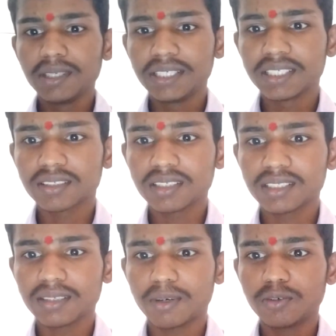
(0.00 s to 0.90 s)
be
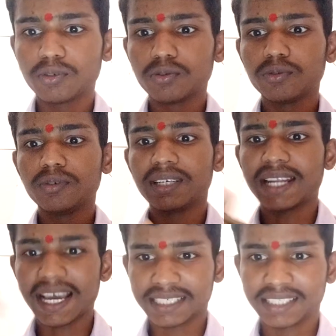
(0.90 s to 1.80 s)
discuss about two
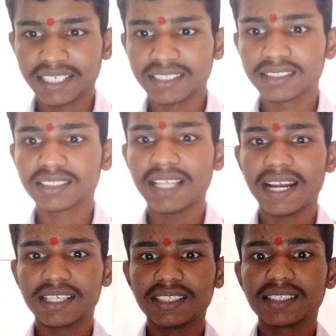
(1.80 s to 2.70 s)
next things,
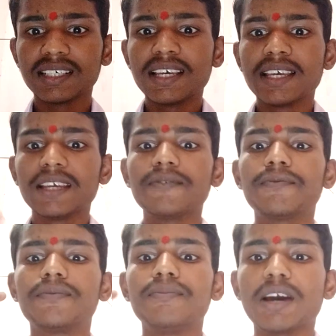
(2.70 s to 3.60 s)
that is
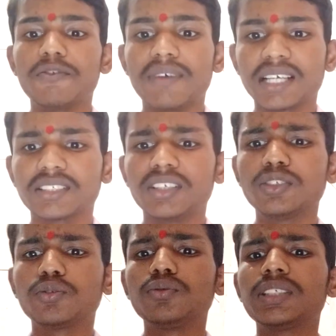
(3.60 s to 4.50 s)
if manufacturer
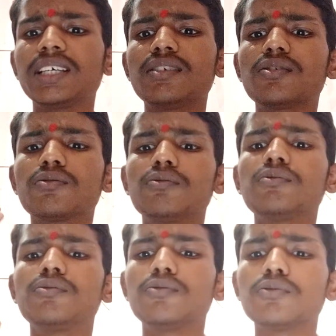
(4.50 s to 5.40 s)
chosen
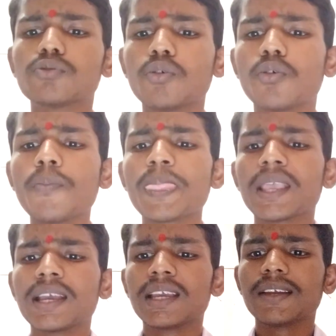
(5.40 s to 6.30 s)
to do so,
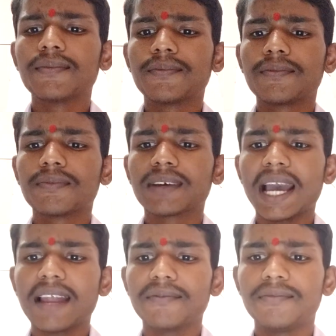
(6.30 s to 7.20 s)
if
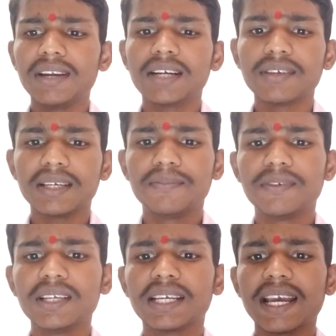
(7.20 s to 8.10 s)
can weight
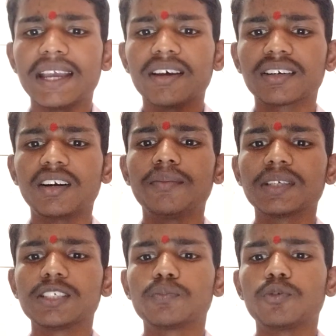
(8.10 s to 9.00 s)
every aircraft
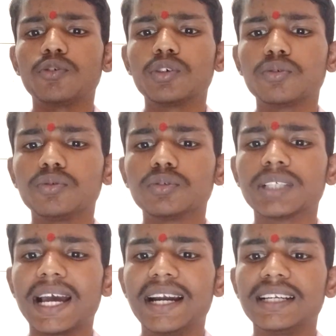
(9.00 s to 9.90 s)
is produced
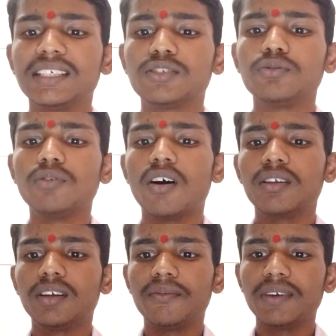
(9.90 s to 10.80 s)
and issue
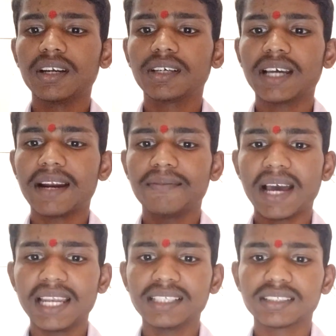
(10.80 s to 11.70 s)
the weight and
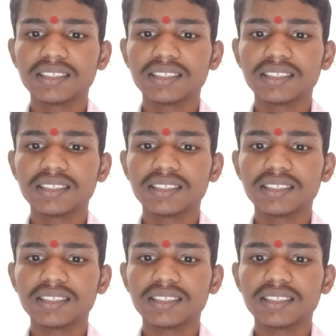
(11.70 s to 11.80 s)
balance